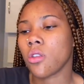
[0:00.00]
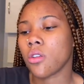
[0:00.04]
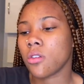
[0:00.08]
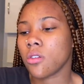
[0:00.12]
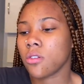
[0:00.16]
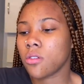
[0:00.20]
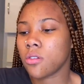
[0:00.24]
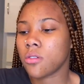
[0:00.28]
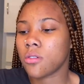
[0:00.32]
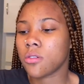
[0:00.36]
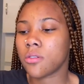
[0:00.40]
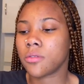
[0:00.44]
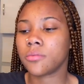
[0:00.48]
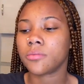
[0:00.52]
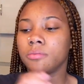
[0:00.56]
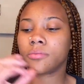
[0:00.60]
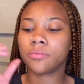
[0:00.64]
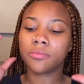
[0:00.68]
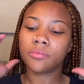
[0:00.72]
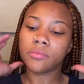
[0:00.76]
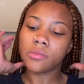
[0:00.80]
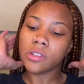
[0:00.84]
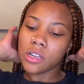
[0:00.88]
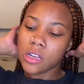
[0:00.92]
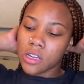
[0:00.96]
that.
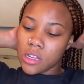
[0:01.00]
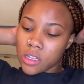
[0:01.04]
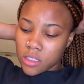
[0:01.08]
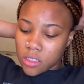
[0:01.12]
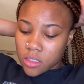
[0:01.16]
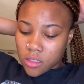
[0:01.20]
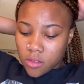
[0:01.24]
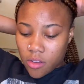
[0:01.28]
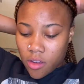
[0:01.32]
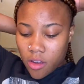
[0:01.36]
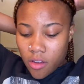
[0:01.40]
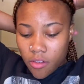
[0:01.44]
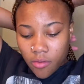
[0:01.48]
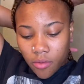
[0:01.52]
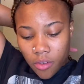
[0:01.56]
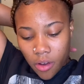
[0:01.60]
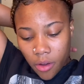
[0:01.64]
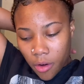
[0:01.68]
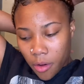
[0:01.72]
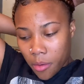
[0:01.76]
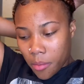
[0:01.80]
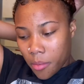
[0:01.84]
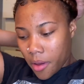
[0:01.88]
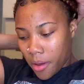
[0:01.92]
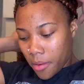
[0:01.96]
I also have one
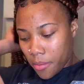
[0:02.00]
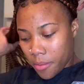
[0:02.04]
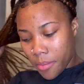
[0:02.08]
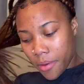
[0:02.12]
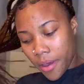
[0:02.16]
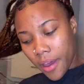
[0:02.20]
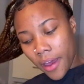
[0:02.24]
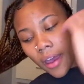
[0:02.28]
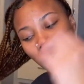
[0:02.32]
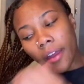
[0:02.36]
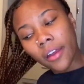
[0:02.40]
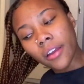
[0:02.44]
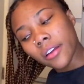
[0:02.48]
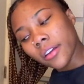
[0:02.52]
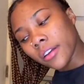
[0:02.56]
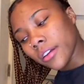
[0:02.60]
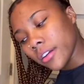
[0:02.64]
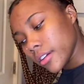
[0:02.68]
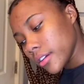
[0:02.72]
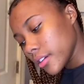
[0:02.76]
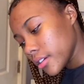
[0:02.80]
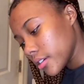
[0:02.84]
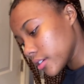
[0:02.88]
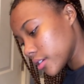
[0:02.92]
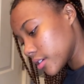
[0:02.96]
on my
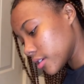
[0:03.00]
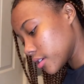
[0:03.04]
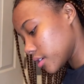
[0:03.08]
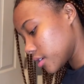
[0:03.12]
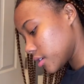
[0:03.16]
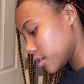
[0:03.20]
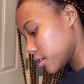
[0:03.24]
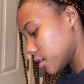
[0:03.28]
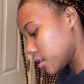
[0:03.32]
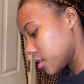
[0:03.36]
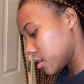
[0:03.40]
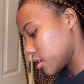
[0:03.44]
back.